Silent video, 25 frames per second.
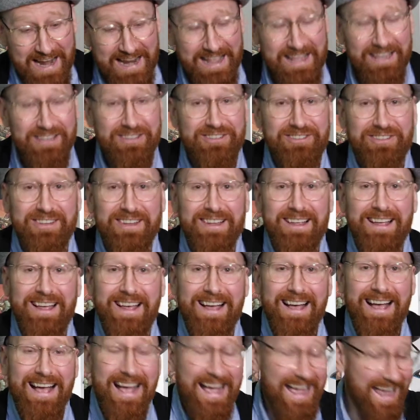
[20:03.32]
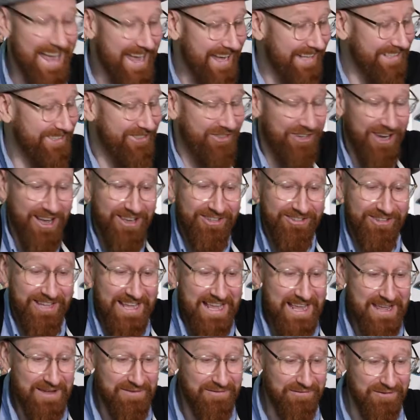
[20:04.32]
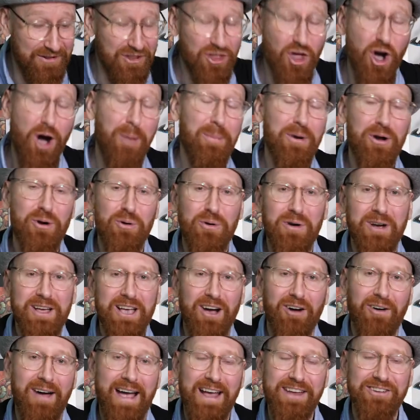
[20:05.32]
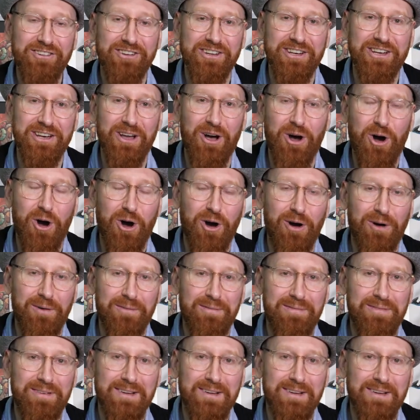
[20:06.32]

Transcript: is just a phenomenal collection of